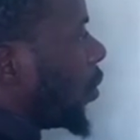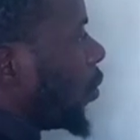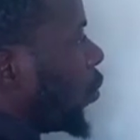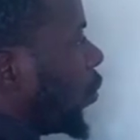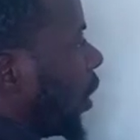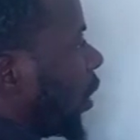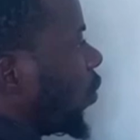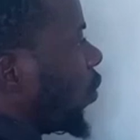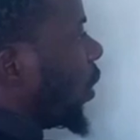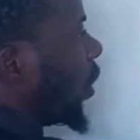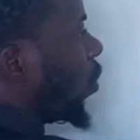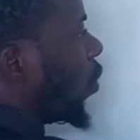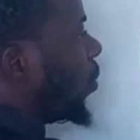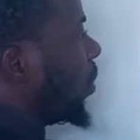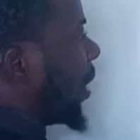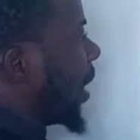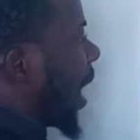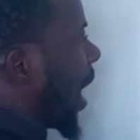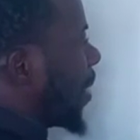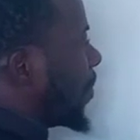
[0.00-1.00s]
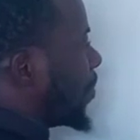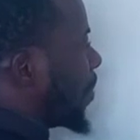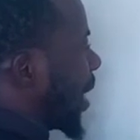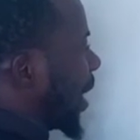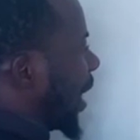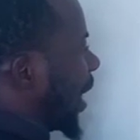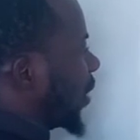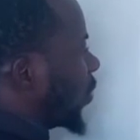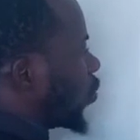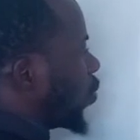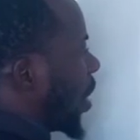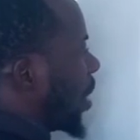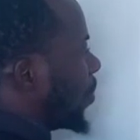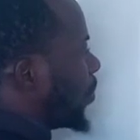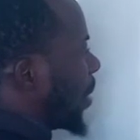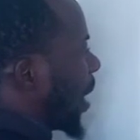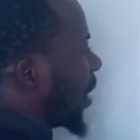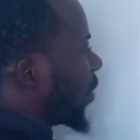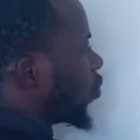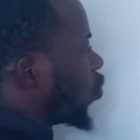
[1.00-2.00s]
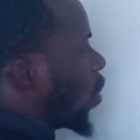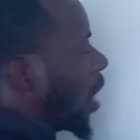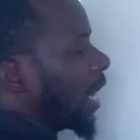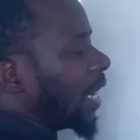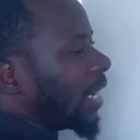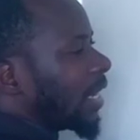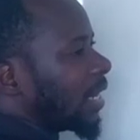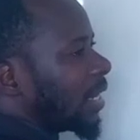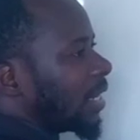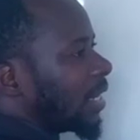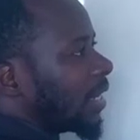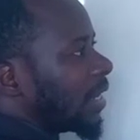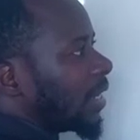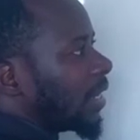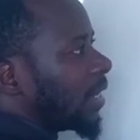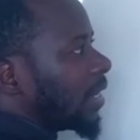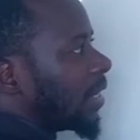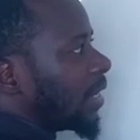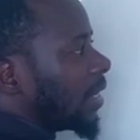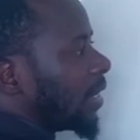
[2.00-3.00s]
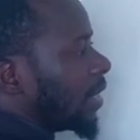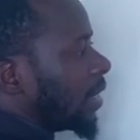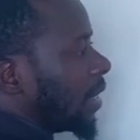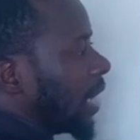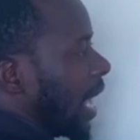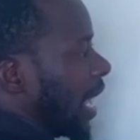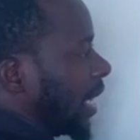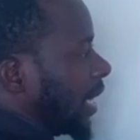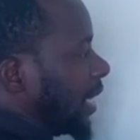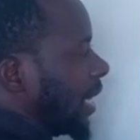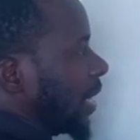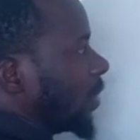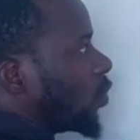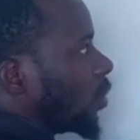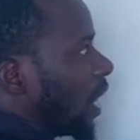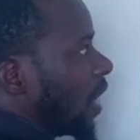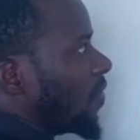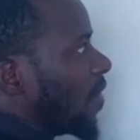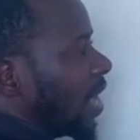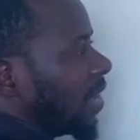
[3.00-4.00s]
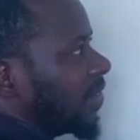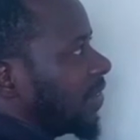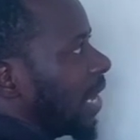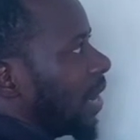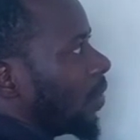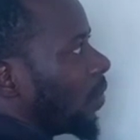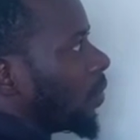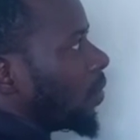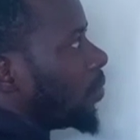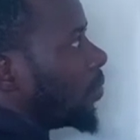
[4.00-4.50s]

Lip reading: which we know become minus 1 plus 1. And this will give us 0,